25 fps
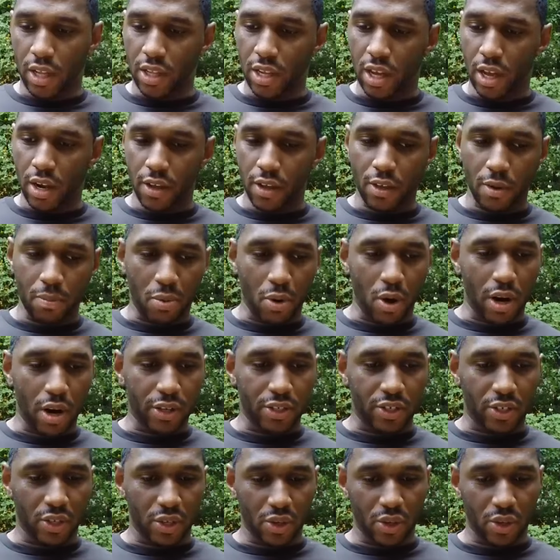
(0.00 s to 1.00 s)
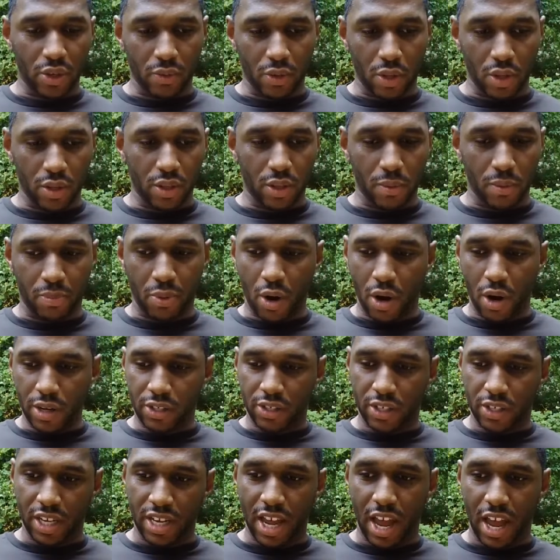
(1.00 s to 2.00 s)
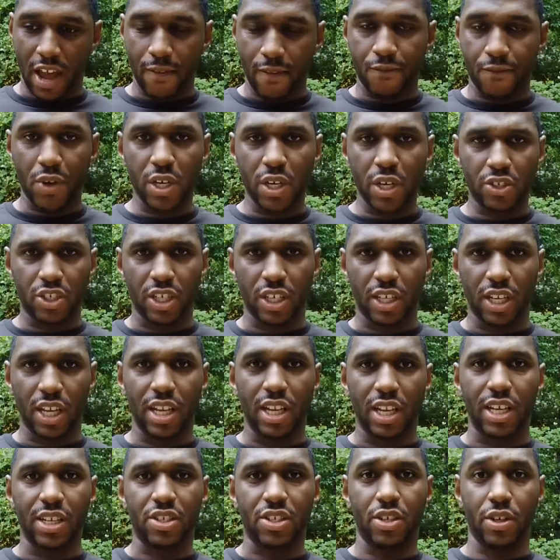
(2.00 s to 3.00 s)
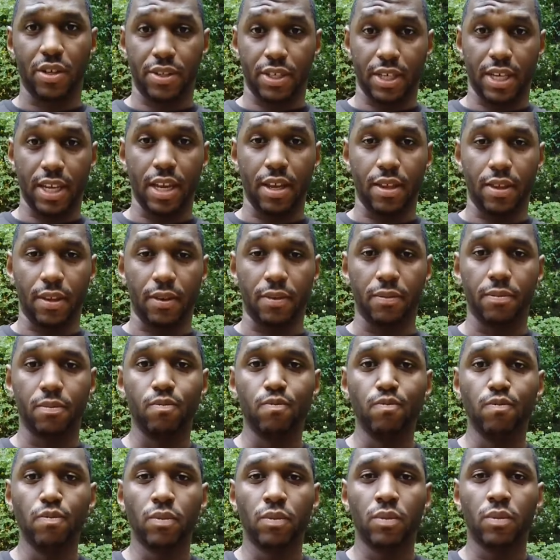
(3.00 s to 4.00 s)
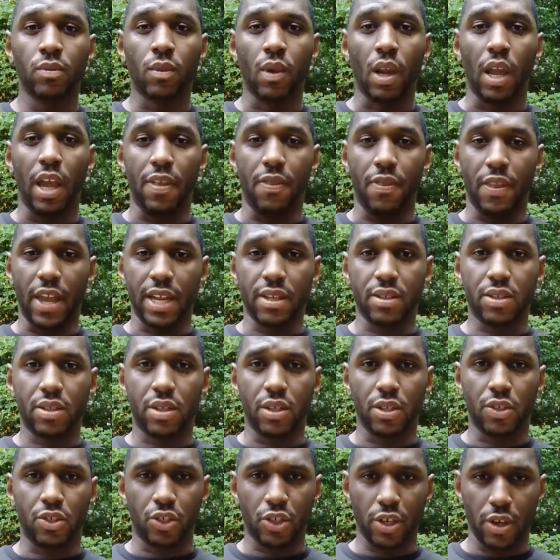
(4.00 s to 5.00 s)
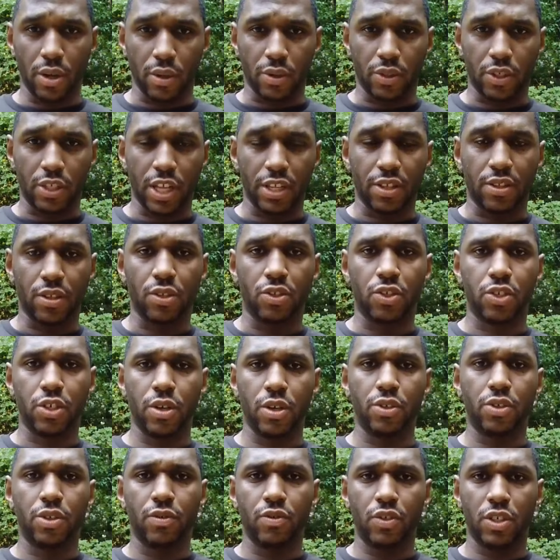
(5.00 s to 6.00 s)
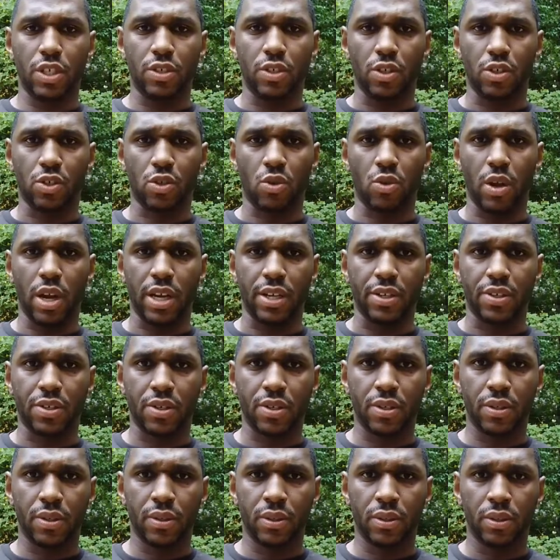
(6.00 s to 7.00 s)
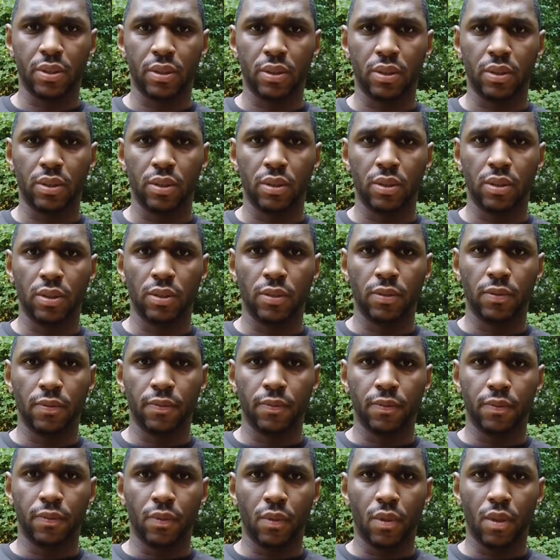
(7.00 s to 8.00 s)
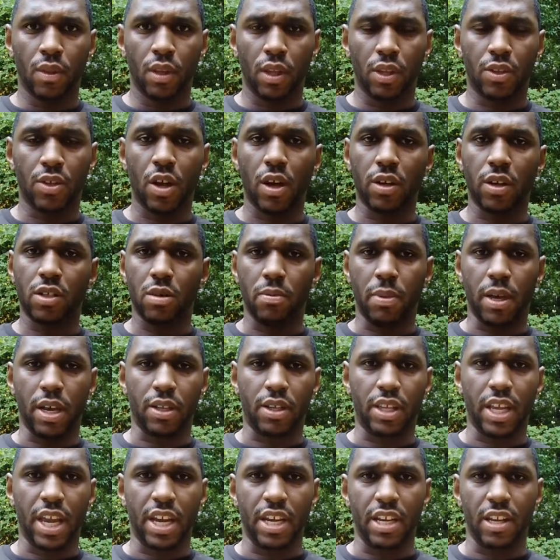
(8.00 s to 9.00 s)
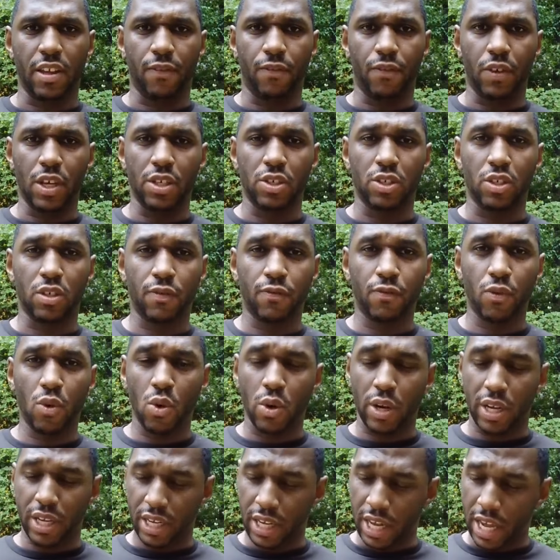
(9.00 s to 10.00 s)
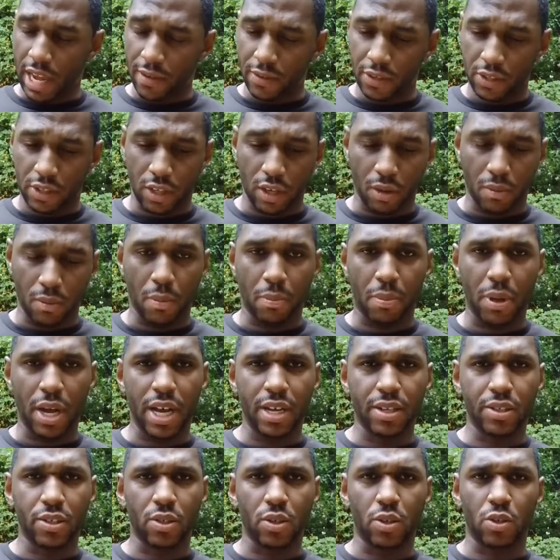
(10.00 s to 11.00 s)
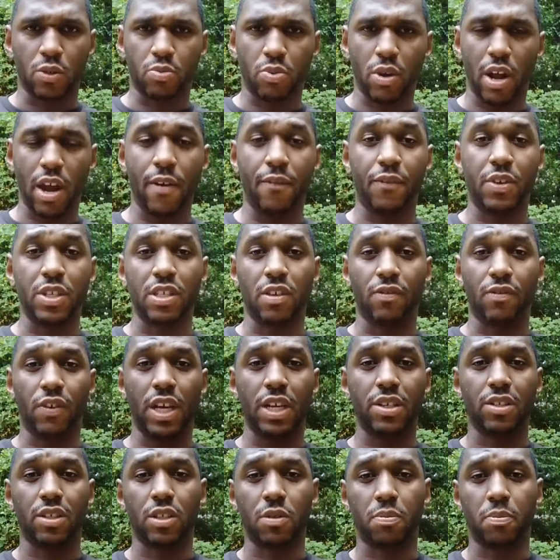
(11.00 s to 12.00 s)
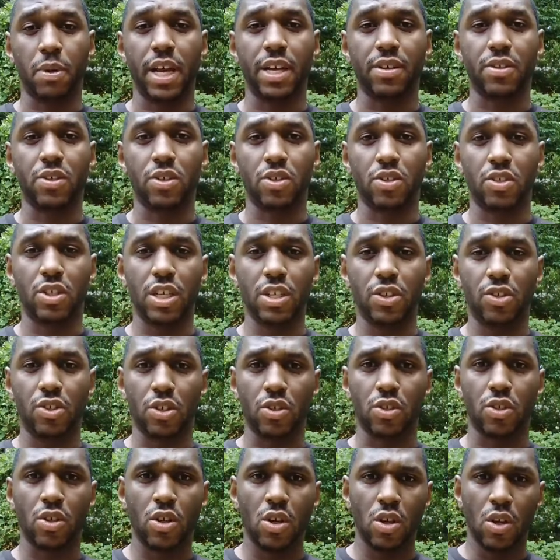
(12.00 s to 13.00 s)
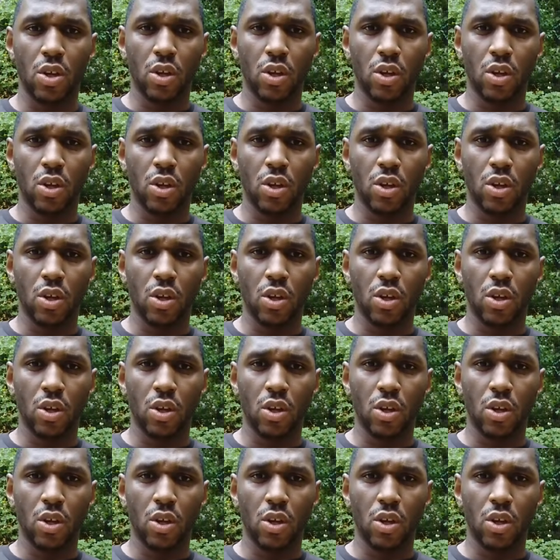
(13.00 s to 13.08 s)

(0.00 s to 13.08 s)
None of the parts, and the parts cannot function unless they're together. And that's the church. That's the church of Jesus Christ. It talks about that in Ephesians 4. He gave some apostles, prophets, evangelists, pastors, teachers.